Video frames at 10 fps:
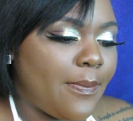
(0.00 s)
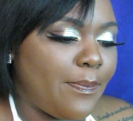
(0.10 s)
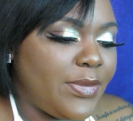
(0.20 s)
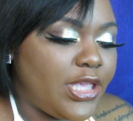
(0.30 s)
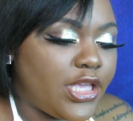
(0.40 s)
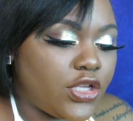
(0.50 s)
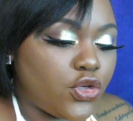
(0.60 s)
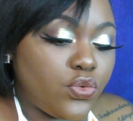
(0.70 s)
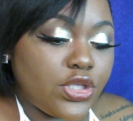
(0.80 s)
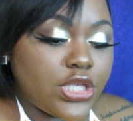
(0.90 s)
me and
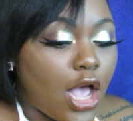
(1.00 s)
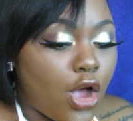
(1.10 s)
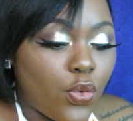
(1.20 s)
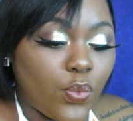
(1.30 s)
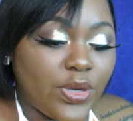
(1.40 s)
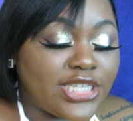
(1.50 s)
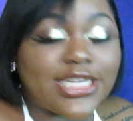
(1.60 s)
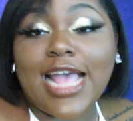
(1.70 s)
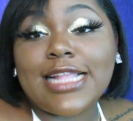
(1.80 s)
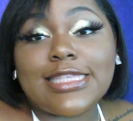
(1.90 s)
you talk, which
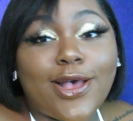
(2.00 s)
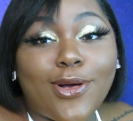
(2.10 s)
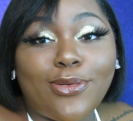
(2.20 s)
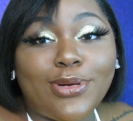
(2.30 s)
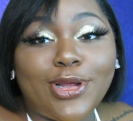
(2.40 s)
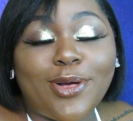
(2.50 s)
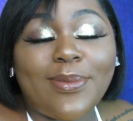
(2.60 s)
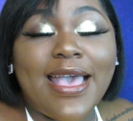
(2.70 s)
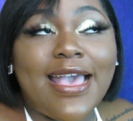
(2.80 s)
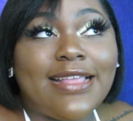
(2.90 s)
I told
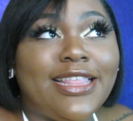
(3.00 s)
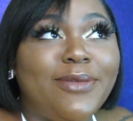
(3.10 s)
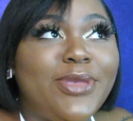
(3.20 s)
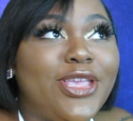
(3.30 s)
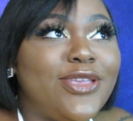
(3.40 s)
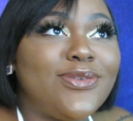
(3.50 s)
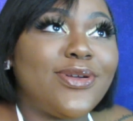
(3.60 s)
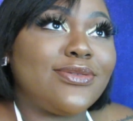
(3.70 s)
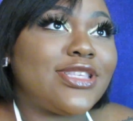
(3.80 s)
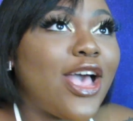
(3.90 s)
them that me and you
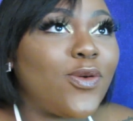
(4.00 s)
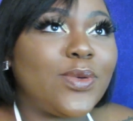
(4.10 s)
don't talk.